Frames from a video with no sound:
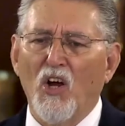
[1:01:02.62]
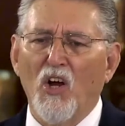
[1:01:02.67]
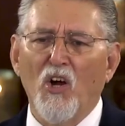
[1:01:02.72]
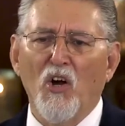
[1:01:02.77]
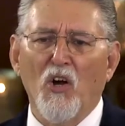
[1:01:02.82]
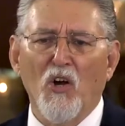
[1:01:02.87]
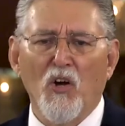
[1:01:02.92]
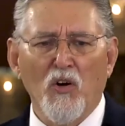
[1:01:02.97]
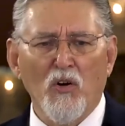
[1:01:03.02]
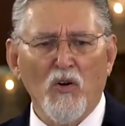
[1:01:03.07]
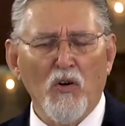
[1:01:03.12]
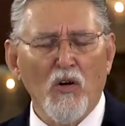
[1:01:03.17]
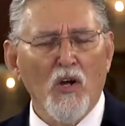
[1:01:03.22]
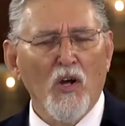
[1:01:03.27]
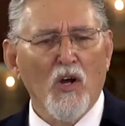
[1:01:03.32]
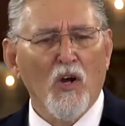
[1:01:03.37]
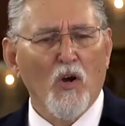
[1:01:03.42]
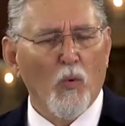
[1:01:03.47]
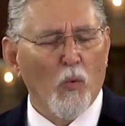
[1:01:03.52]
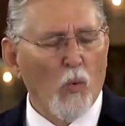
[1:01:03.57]
all
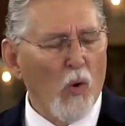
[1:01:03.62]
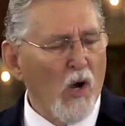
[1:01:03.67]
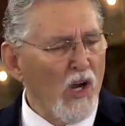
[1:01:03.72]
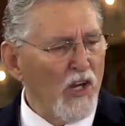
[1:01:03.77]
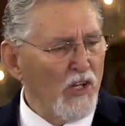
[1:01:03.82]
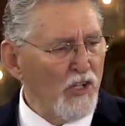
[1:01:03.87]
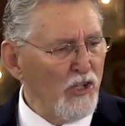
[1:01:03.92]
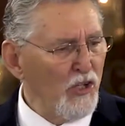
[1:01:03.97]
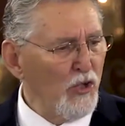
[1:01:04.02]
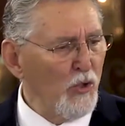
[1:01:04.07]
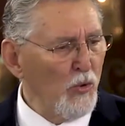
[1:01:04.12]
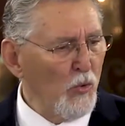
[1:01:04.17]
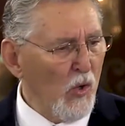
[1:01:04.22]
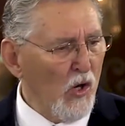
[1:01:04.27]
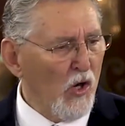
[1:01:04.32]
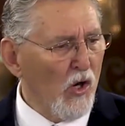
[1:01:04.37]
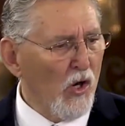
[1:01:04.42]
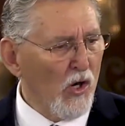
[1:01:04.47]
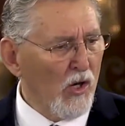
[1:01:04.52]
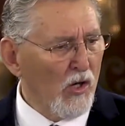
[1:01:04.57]
what you
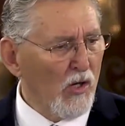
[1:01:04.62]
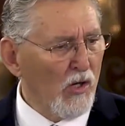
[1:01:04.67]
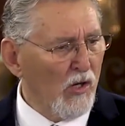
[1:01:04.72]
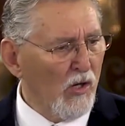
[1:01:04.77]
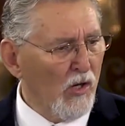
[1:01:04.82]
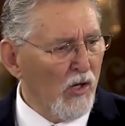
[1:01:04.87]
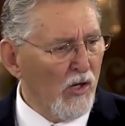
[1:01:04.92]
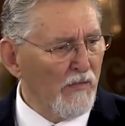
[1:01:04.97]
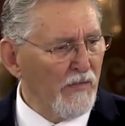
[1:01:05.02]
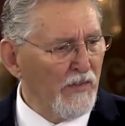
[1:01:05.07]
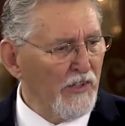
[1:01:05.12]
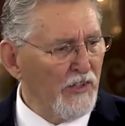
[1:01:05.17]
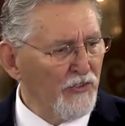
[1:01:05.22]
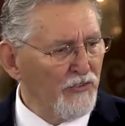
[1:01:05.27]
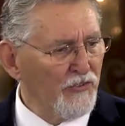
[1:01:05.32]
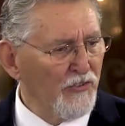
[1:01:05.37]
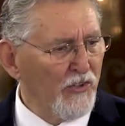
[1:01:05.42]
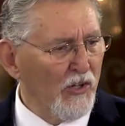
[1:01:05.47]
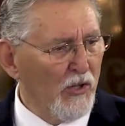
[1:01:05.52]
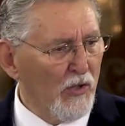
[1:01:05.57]
are on
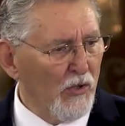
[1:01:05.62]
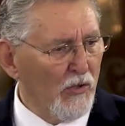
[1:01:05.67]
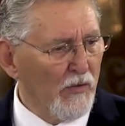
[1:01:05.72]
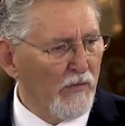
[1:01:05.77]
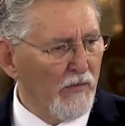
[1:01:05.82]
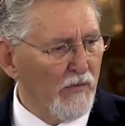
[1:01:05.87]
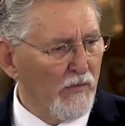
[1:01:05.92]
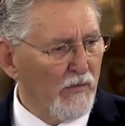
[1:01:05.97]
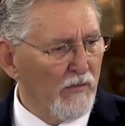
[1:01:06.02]
this earth.